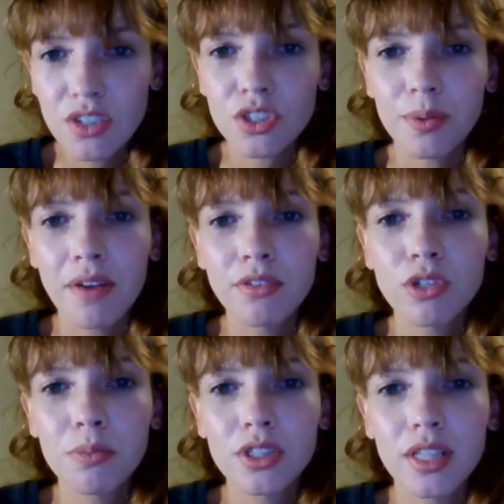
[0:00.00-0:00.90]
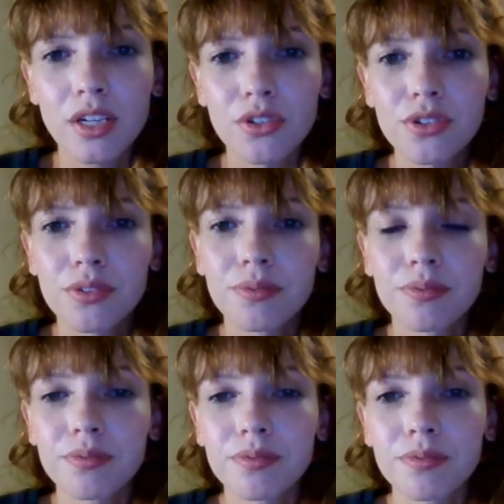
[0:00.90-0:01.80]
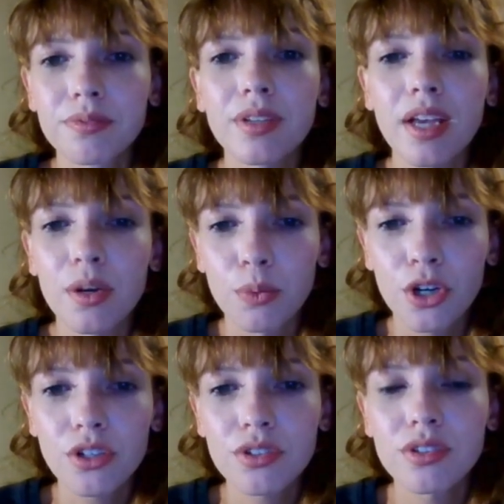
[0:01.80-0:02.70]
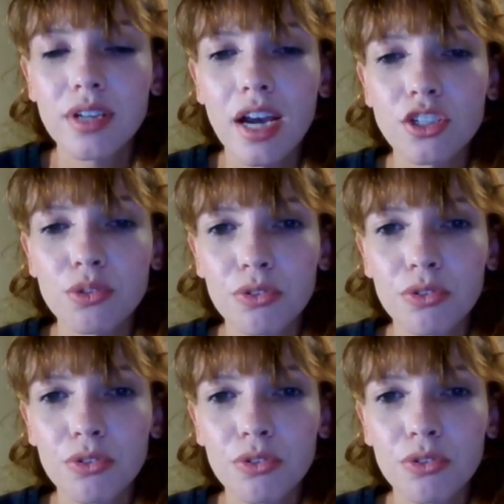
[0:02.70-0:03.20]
So we have those numbers and letters. It works. I